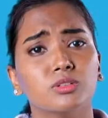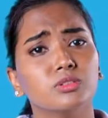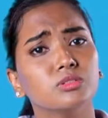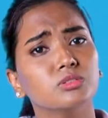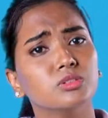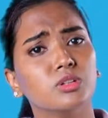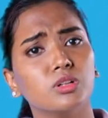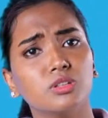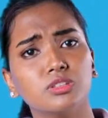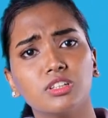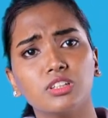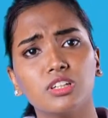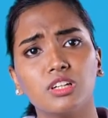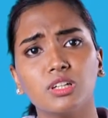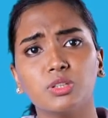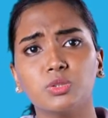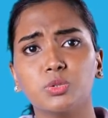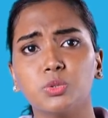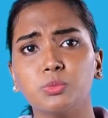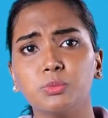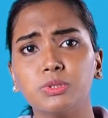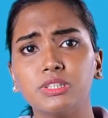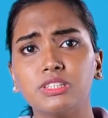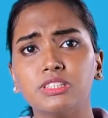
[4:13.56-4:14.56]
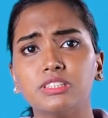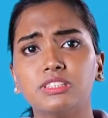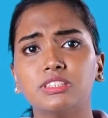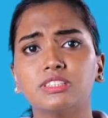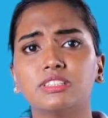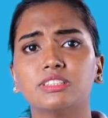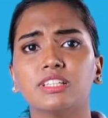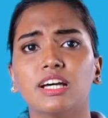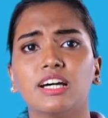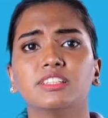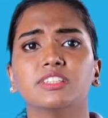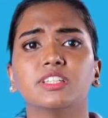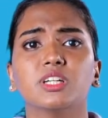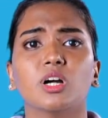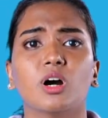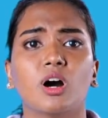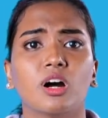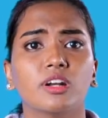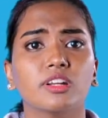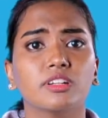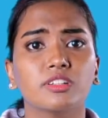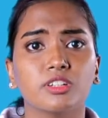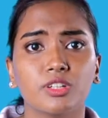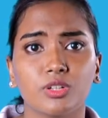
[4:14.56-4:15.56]
though there are rumors that the
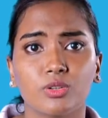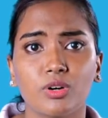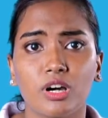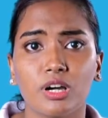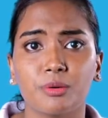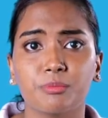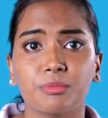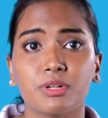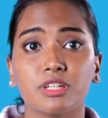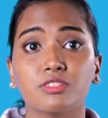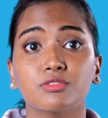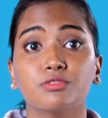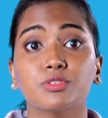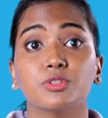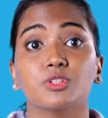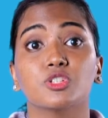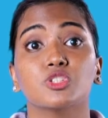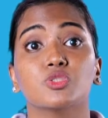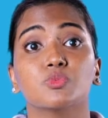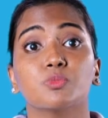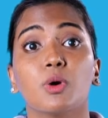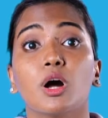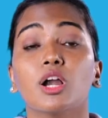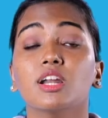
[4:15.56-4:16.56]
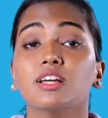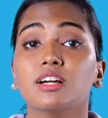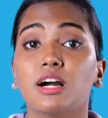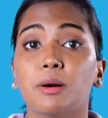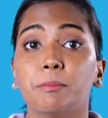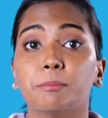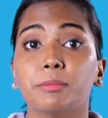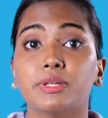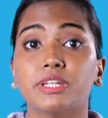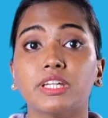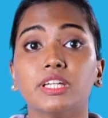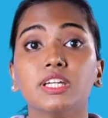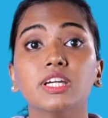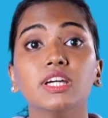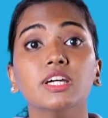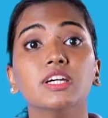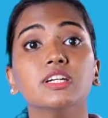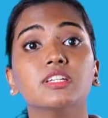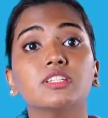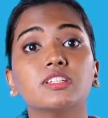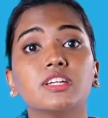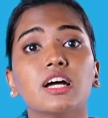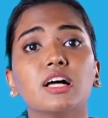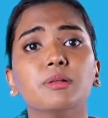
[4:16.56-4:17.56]
audit requirement for a small company
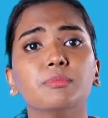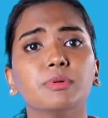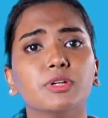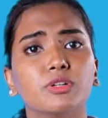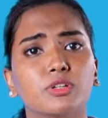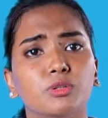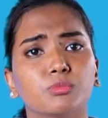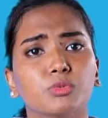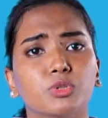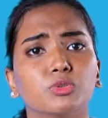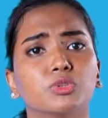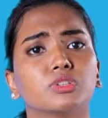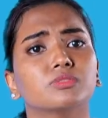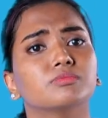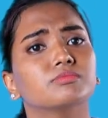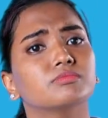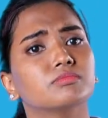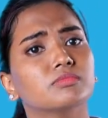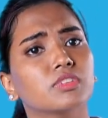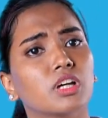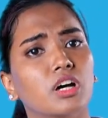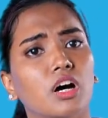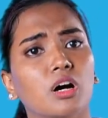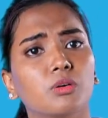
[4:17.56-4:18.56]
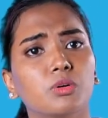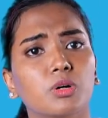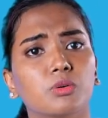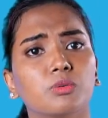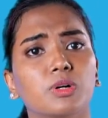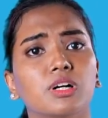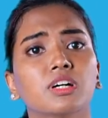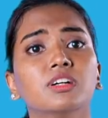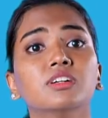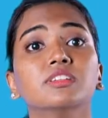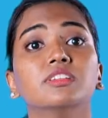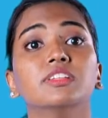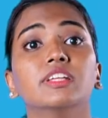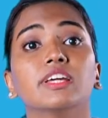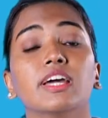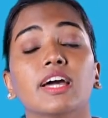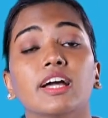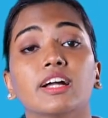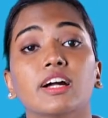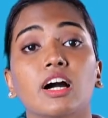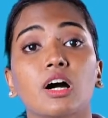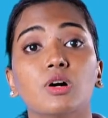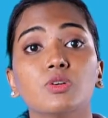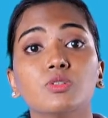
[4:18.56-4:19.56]
shall be removed. However, the
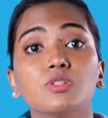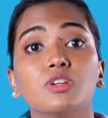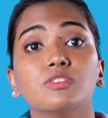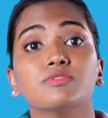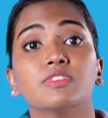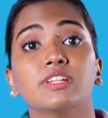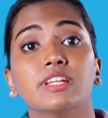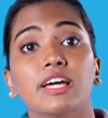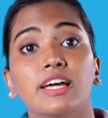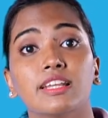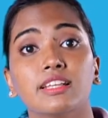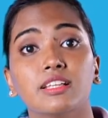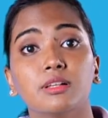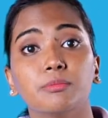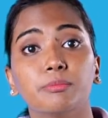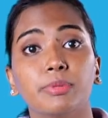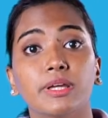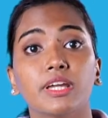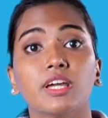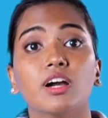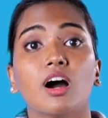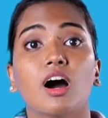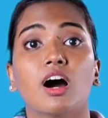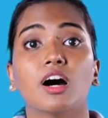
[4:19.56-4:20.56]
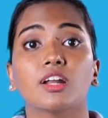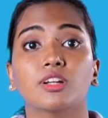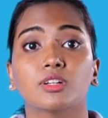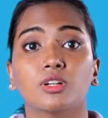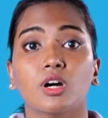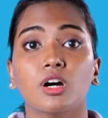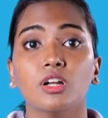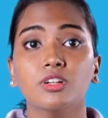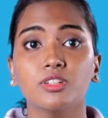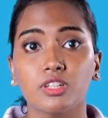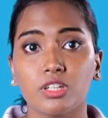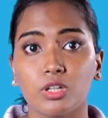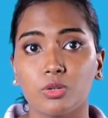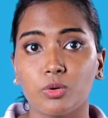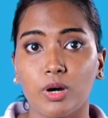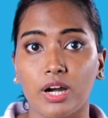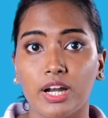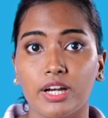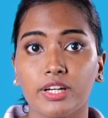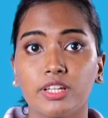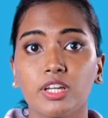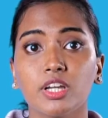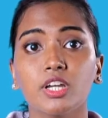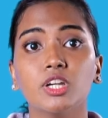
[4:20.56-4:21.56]
accounts of an LLP are not
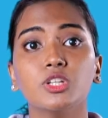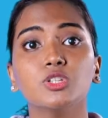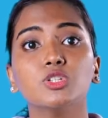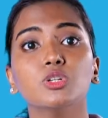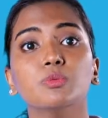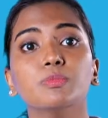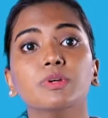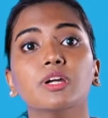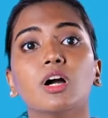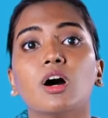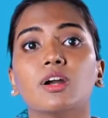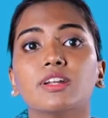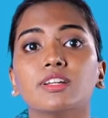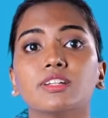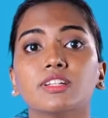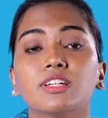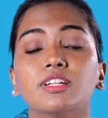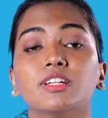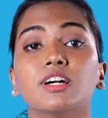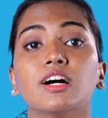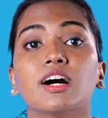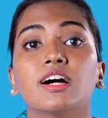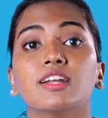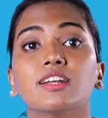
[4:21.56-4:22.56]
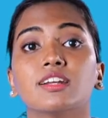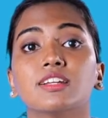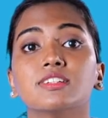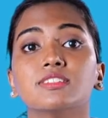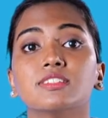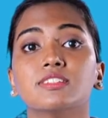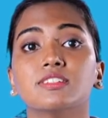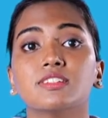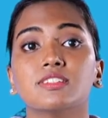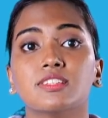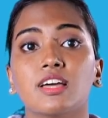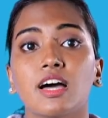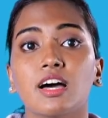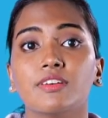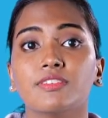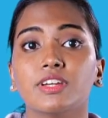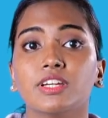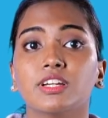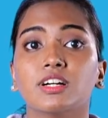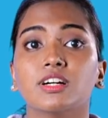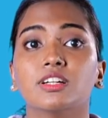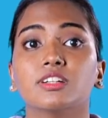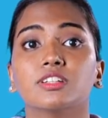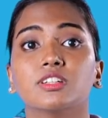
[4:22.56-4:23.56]
required to be audited unless it is
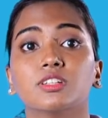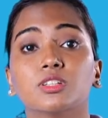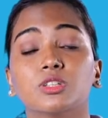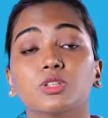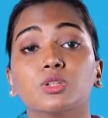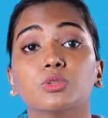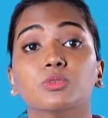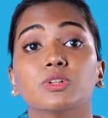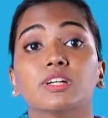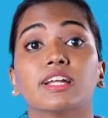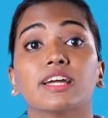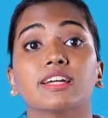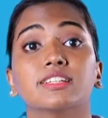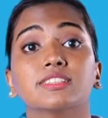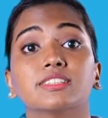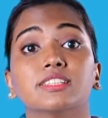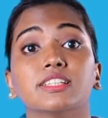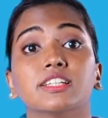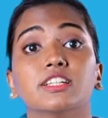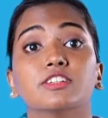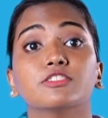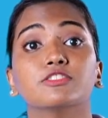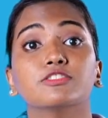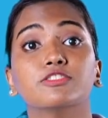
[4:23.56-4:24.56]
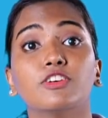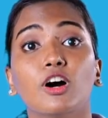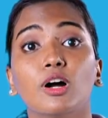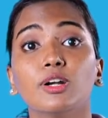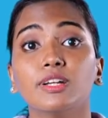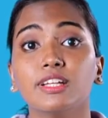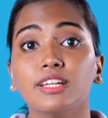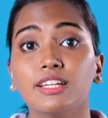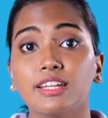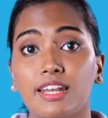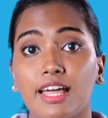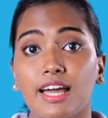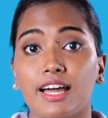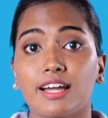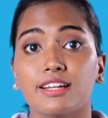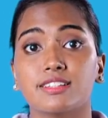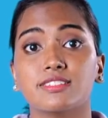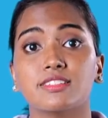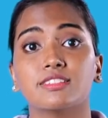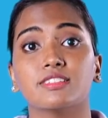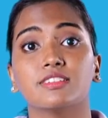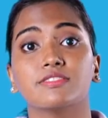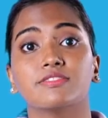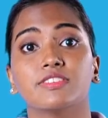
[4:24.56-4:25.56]
having a turnover exceeding 40
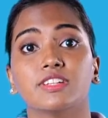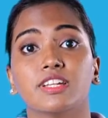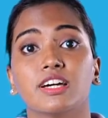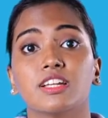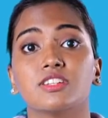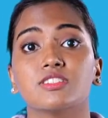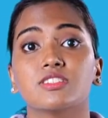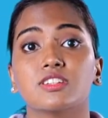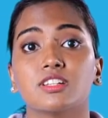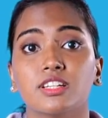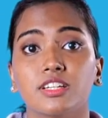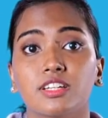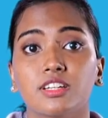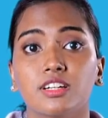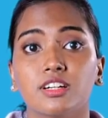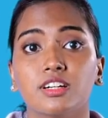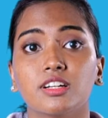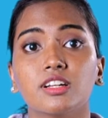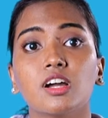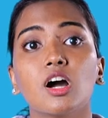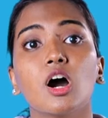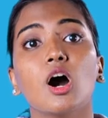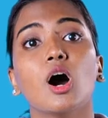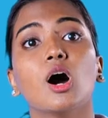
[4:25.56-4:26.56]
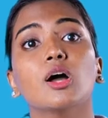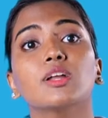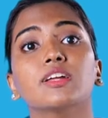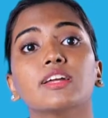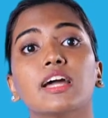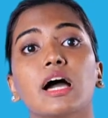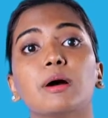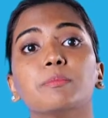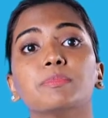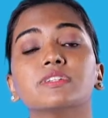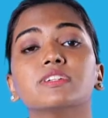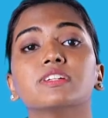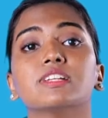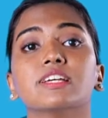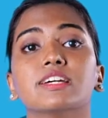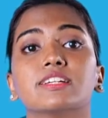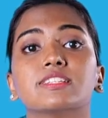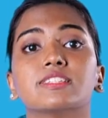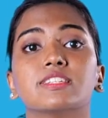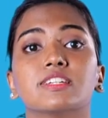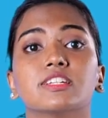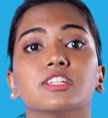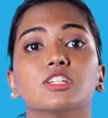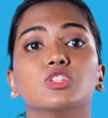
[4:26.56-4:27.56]
lakhs in the financial year or capital
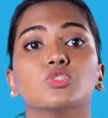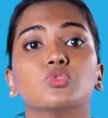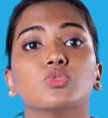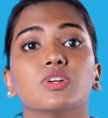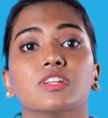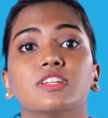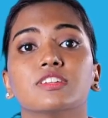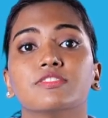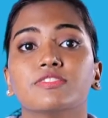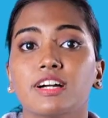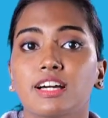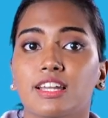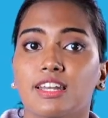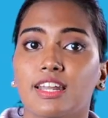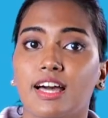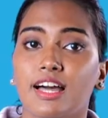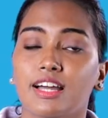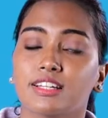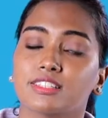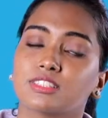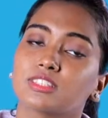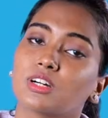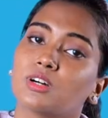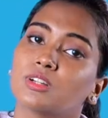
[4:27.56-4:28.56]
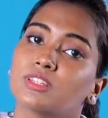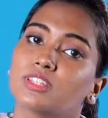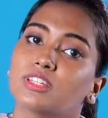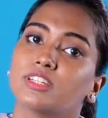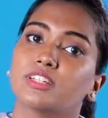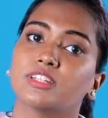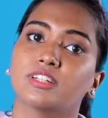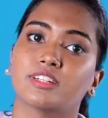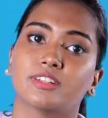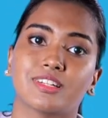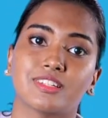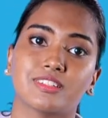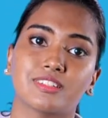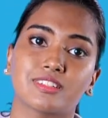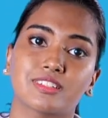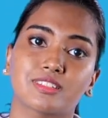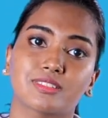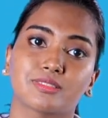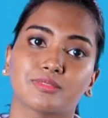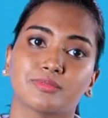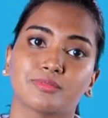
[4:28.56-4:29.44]
exceeding 25 lakhs on the year end.